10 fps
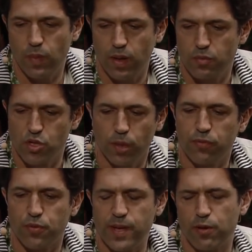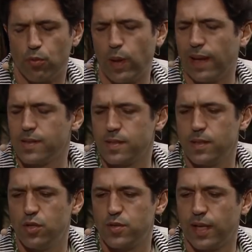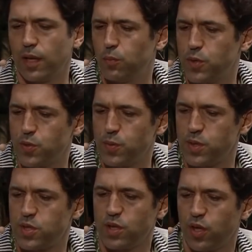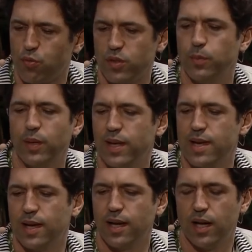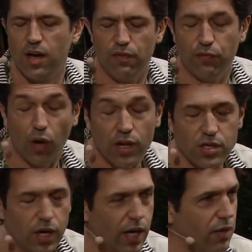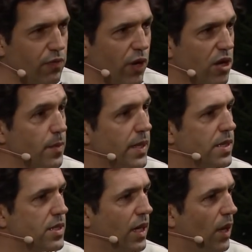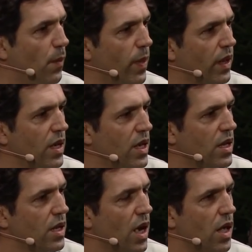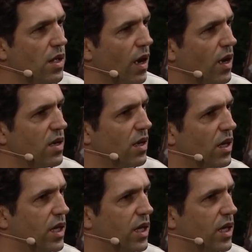a job for a year in Wellington in New Zealand, which was incredibly uh, volatile environment, um, a, a